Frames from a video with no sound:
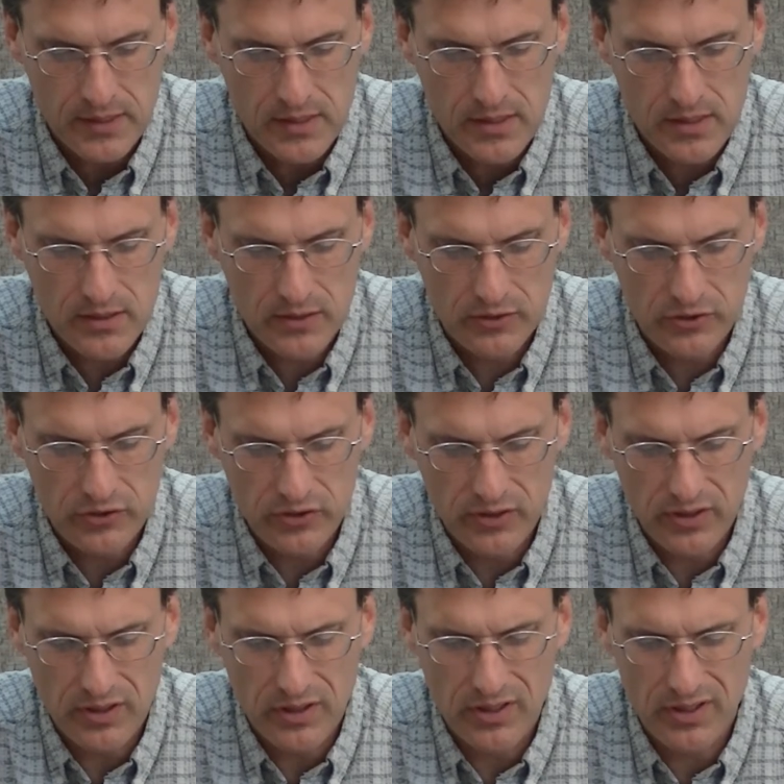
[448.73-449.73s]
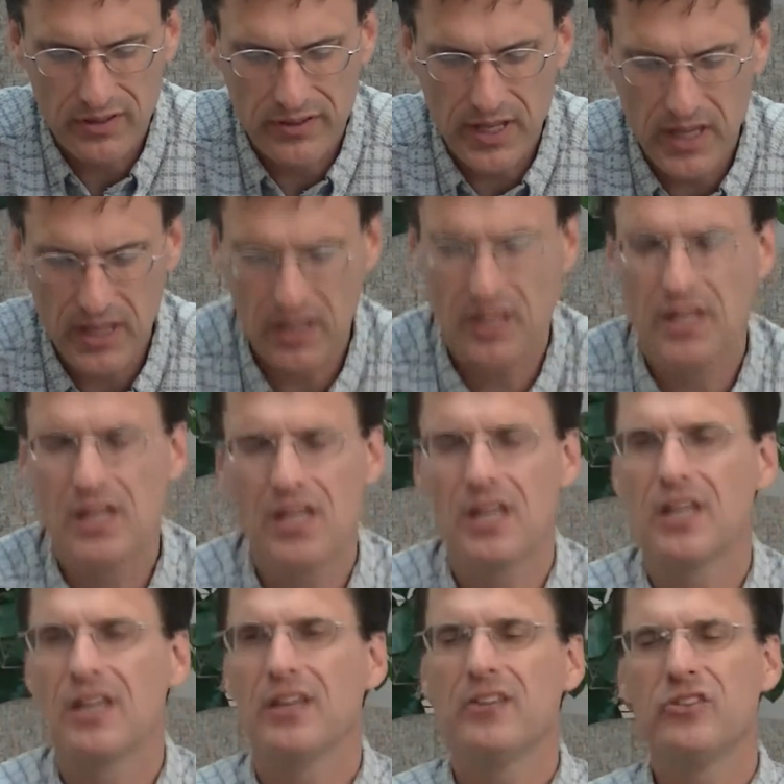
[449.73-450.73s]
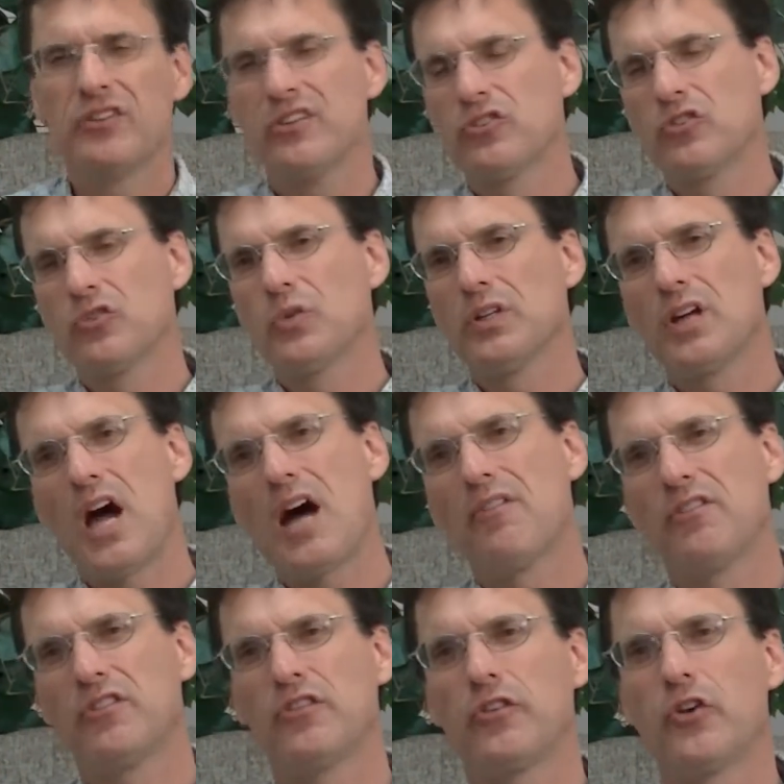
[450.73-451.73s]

is that this is really obvious.